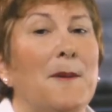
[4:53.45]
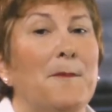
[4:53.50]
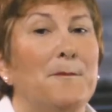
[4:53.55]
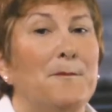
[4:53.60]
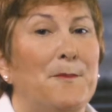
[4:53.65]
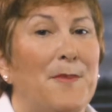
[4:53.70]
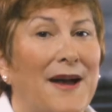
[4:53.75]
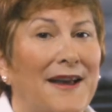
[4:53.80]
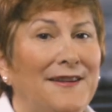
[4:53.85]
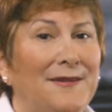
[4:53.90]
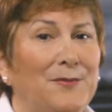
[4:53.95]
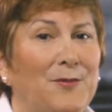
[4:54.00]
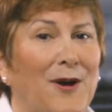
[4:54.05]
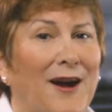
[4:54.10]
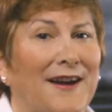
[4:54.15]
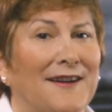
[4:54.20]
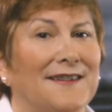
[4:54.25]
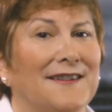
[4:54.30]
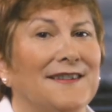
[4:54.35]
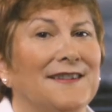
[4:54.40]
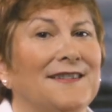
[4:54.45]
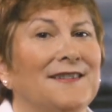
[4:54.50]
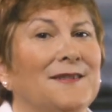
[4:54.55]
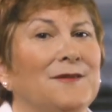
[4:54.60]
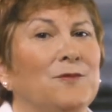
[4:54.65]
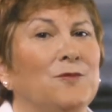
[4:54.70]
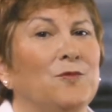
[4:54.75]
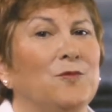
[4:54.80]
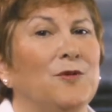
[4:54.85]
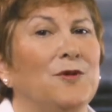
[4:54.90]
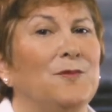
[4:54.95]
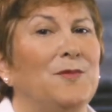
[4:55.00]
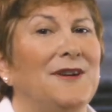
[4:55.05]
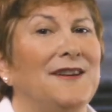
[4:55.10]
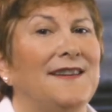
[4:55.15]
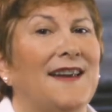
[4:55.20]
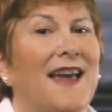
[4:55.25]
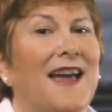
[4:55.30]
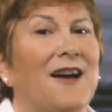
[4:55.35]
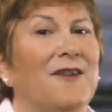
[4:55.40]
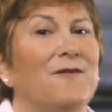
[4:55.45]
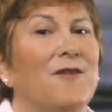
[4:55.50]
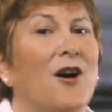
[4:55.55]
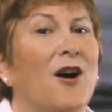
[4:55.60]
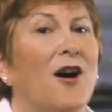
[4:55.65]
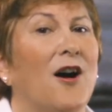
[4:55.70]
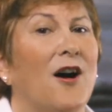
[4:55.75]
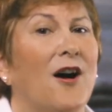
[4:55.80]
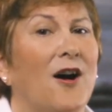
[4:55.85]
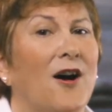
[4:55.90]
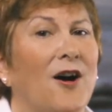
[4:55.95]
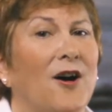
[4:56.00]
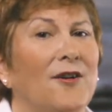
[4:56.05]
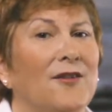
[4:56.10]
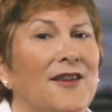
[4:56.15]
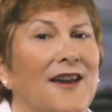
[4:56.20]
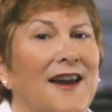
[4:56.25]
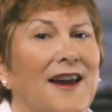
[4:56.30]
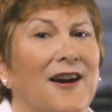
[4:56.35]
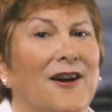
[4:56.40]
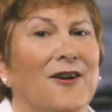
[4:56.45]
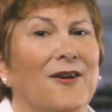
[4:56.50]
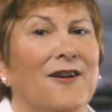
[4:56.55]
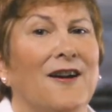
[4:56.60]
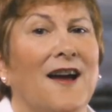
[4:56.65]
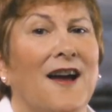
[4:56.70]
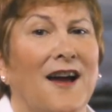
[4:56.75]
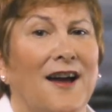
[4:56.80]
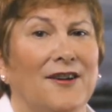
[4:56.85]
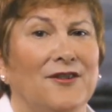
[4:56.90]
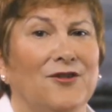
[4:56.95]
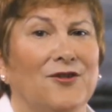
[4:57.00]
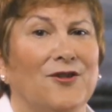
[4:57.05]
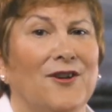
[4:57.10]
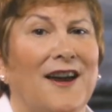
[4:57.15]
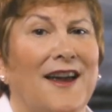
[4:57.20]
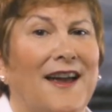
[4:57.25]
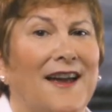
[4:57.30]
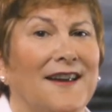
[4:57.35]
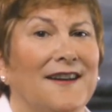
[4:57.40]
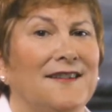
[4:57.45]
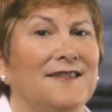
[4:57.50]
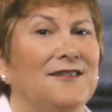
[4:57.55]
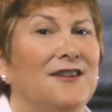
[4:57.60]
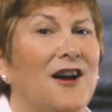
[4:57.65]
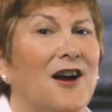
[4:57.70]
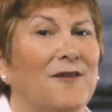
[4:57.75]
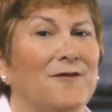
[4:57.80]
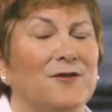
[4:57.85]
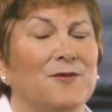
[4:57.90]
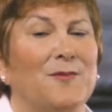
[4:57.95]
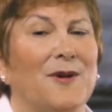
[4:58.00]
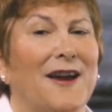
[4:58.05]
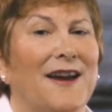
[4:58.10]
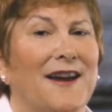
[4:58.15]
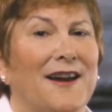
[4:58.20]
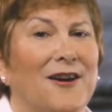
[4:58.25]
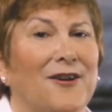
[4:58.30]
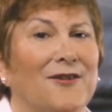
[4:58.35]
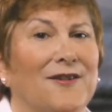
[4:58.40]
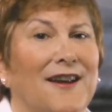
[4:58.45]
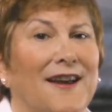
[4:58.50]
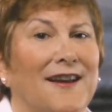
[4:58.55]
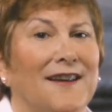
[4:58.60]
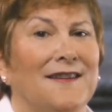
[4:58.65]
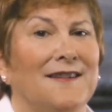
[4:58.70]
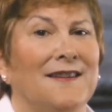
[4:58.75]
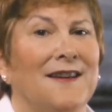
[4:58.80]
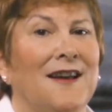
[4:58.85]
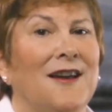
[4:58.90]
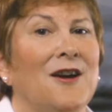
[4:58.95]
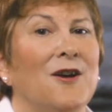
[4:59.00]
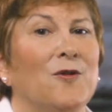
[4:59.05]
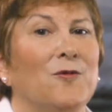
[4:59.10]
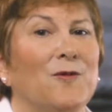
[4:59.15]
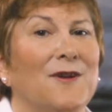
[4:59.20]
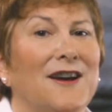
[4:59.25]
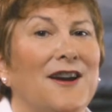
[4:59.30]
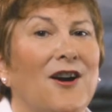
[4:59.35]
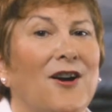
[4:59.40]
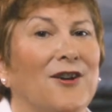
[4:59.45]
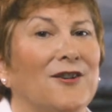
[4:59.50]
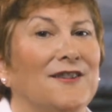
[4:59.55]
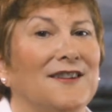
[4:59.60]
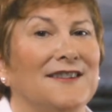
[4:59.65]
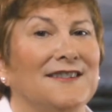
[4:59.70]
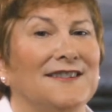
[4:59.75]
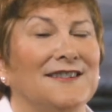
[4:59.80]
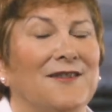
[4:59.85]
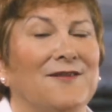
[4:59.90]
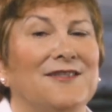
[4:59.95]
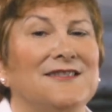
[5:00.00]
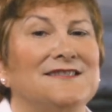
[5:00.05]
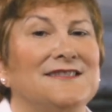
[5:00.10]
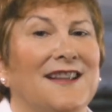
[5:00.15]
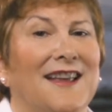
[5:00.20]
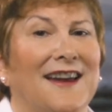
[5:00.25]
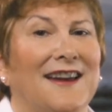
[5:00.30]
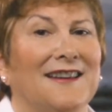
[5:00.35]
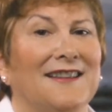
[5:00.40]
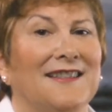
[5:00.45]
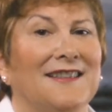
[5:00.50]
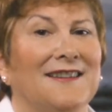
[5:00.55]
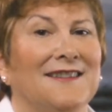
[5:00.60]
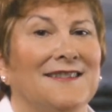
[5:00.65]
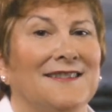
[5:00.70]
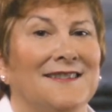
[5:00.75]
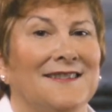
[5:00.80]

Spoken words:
Best practice would be to have all the hair on your head covered by a hairnet, regardless of its length.